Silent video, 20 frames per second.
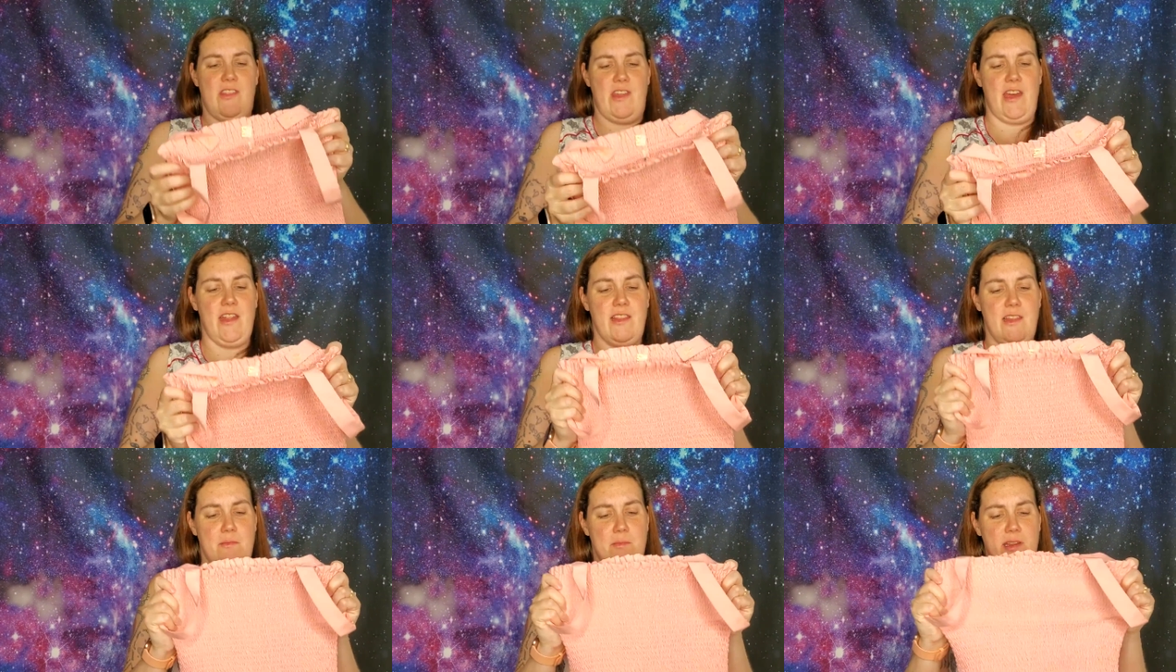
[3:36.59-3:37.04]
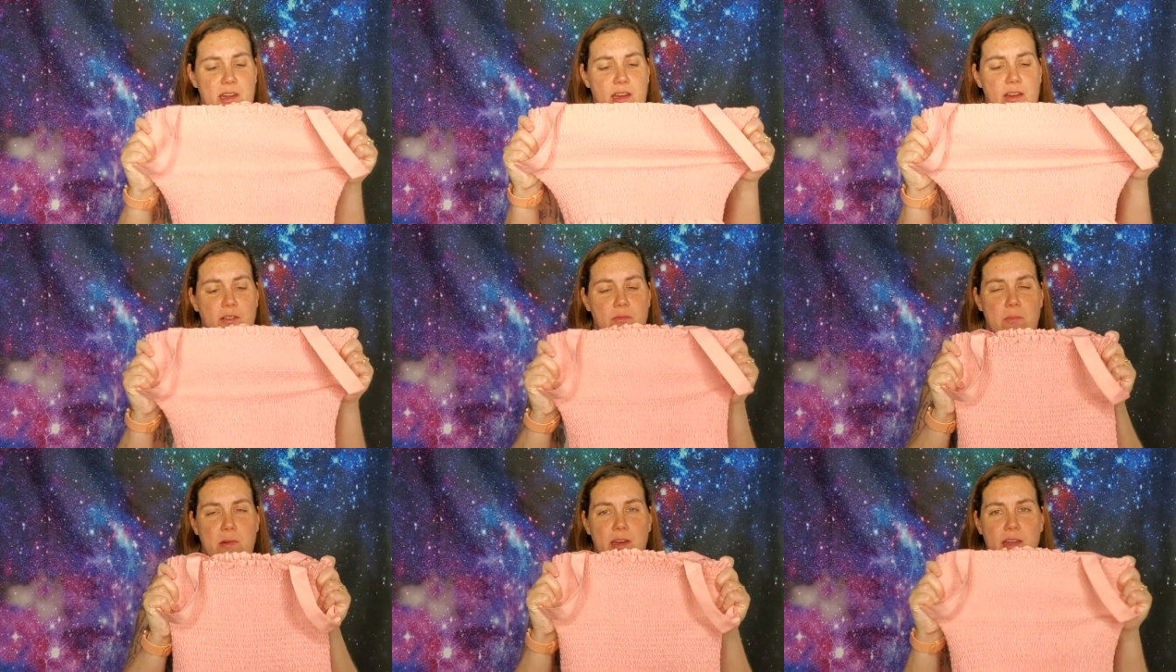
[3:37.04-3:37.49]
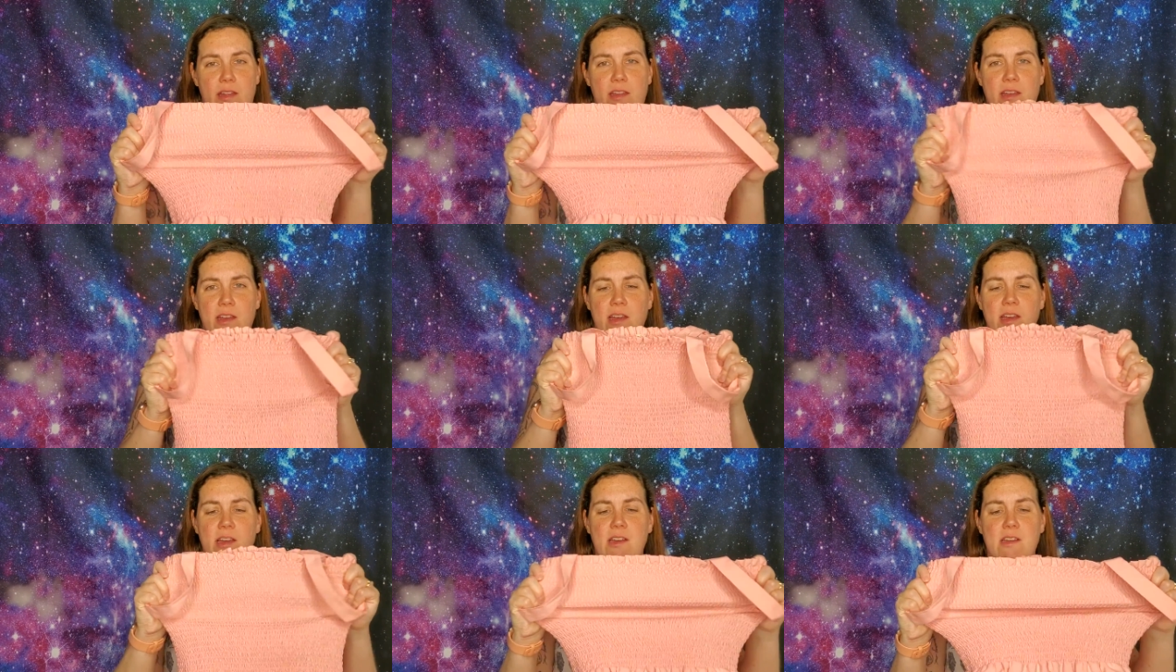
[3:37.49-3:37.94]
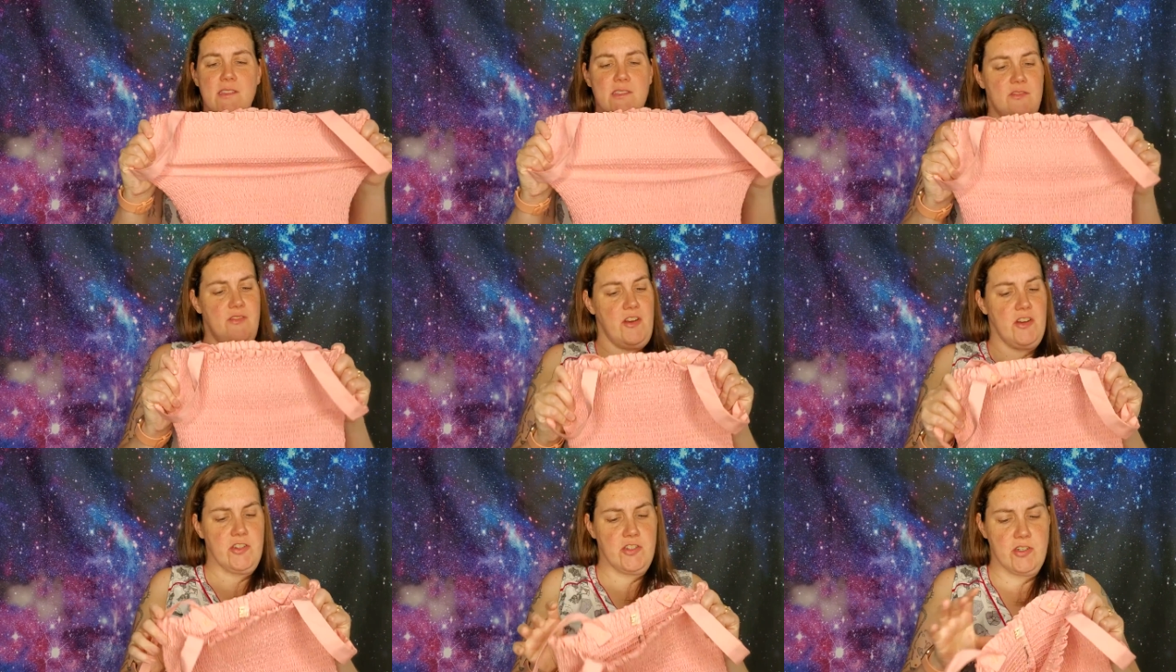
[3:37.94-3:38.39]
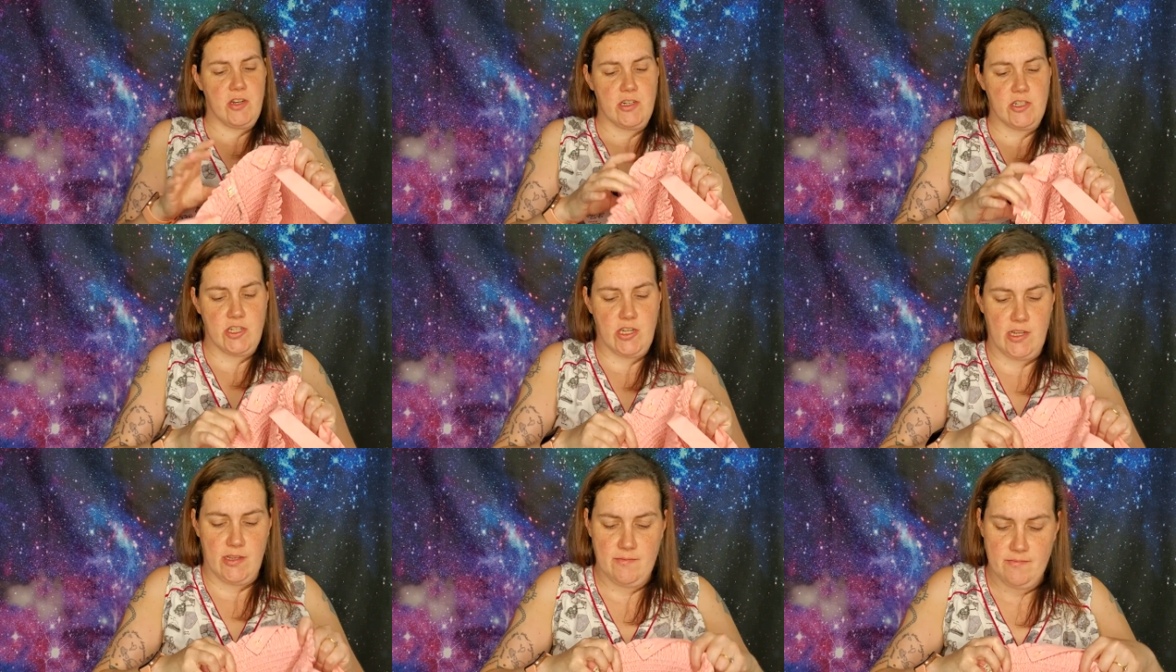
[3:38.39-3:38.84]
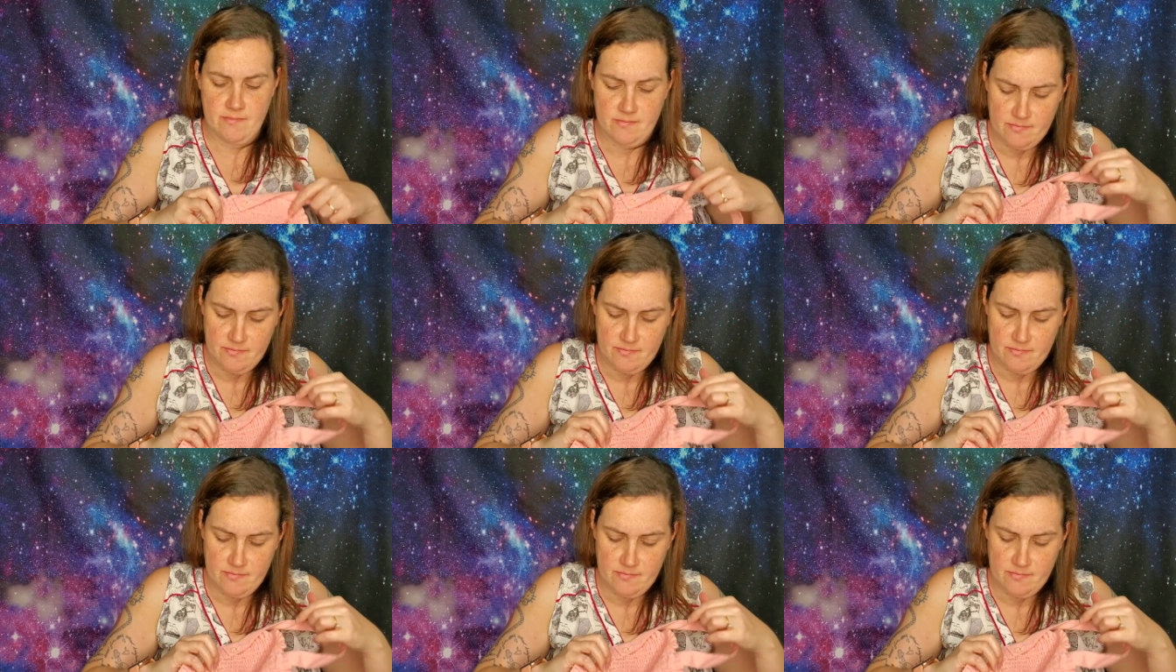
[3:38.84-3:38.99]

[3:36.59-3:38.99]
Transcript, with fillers: that, let me know. But it's very stretchy.